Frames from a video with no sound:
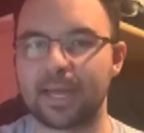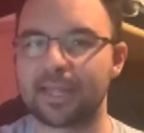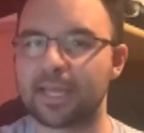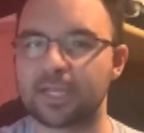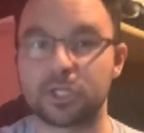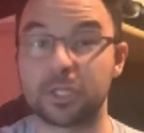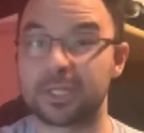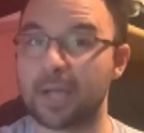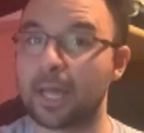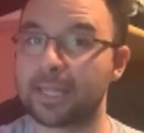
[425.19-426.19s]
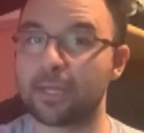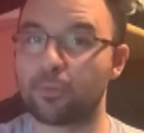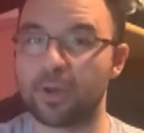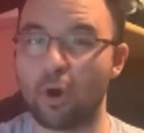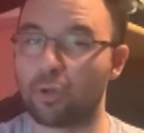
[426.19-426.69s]
I think it's just a little
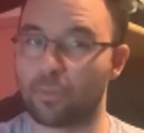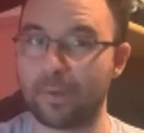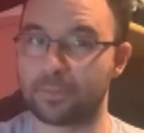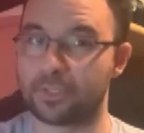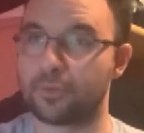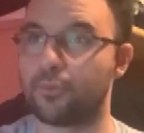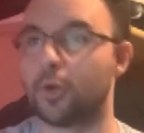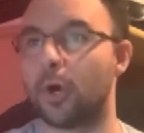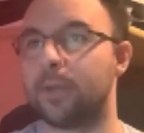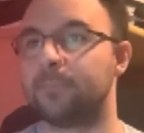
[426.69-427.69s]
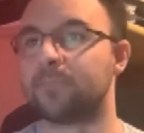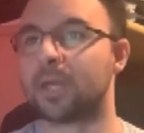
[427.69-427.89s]
bit all around too good.